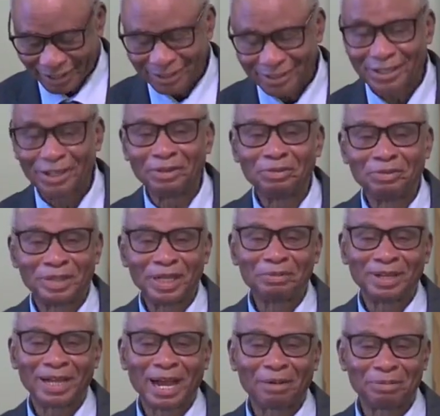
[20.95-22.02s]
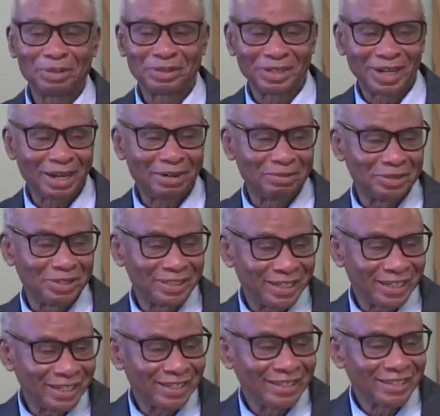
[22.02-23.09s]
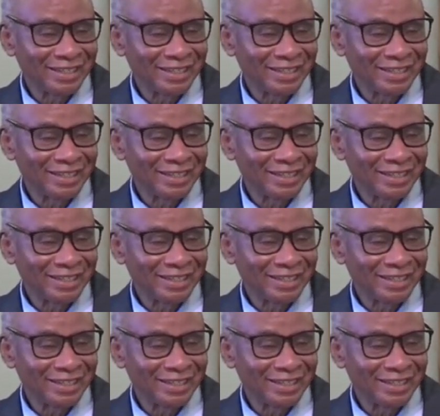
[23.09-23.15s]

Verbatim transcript: they'll, they'll be happy to have you there.